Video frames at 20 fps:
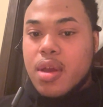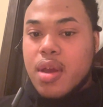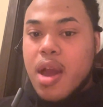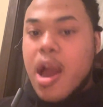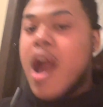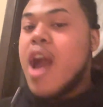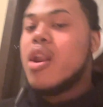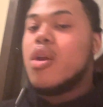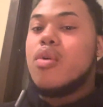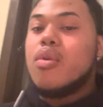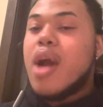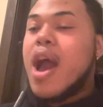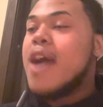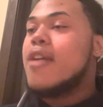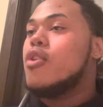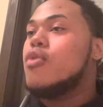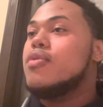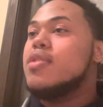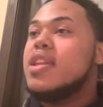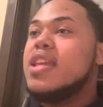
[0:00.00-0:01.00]
I
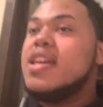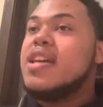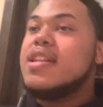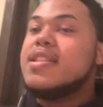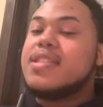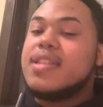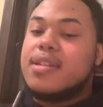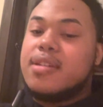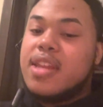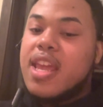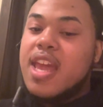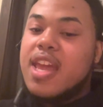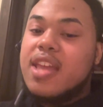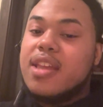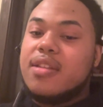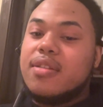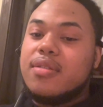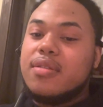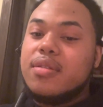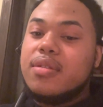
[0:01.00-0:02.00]
don't need to
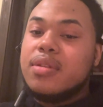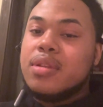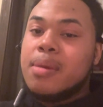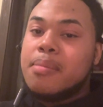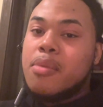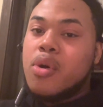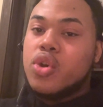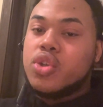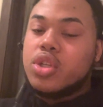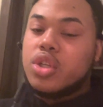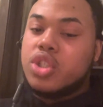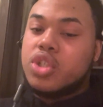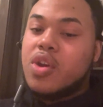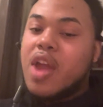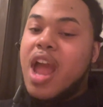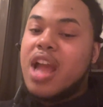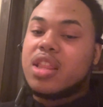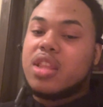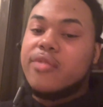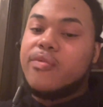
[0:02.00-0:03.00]
date the most
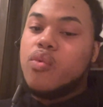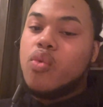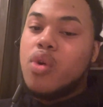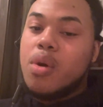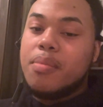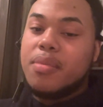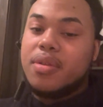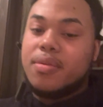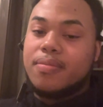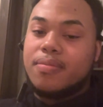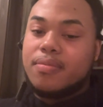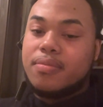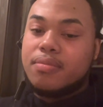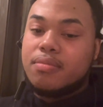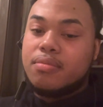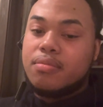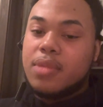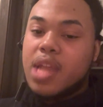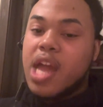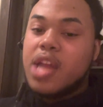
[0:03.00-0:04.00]
attractive woman.
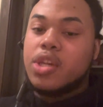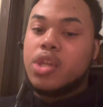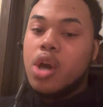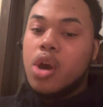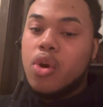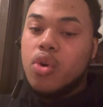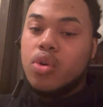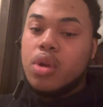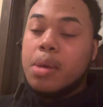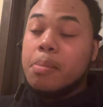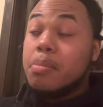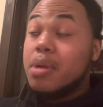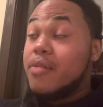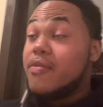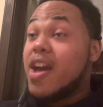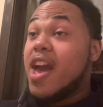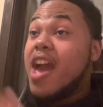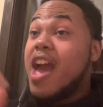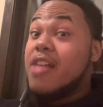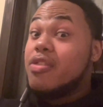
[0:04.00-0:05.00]
I don't. But if
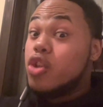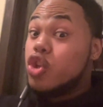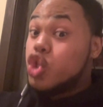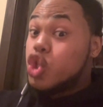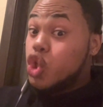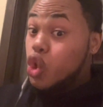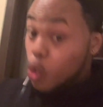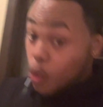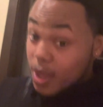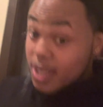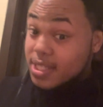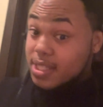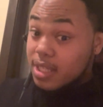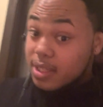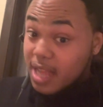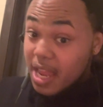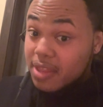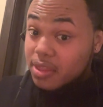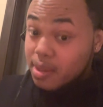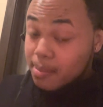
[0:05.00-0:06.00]
I had the choice to
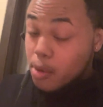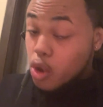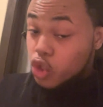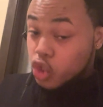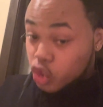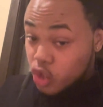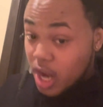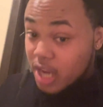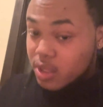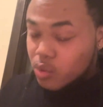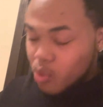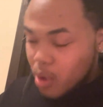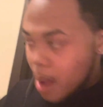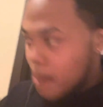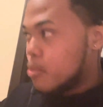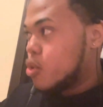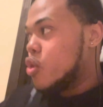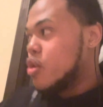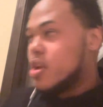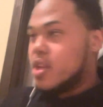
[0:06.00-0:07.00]
date the most attractive one,
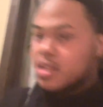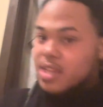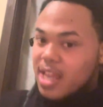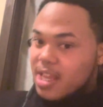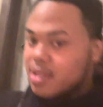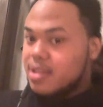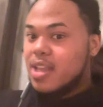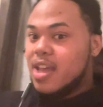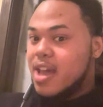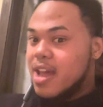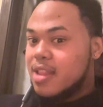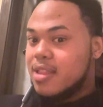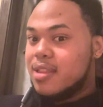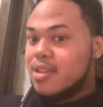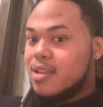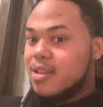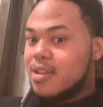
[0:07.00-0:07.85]
I'm going to date that.